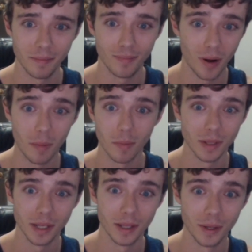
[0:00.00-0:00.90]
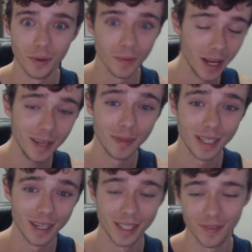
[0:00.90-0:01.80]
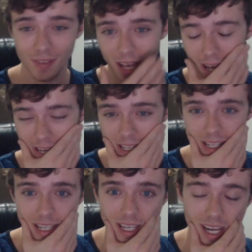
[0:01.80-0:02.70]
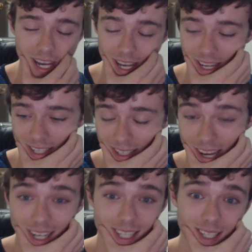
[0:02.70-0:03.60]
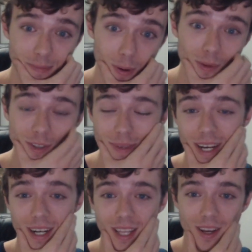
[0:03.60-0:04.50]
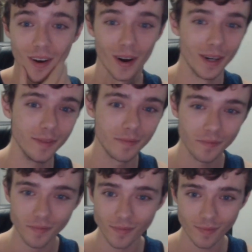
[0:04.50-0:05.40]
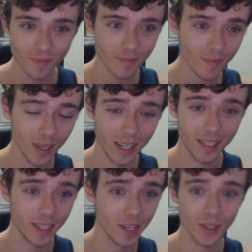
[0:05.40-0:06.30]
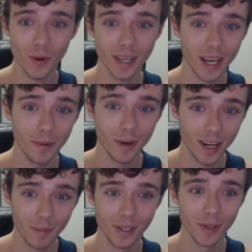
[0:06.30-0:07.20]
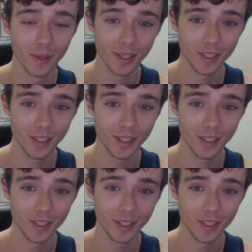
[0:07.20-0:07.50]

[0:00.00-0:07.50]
probably a little red because of that." And he actually pulls me out of the car, And he says, okay, we're going to be doing a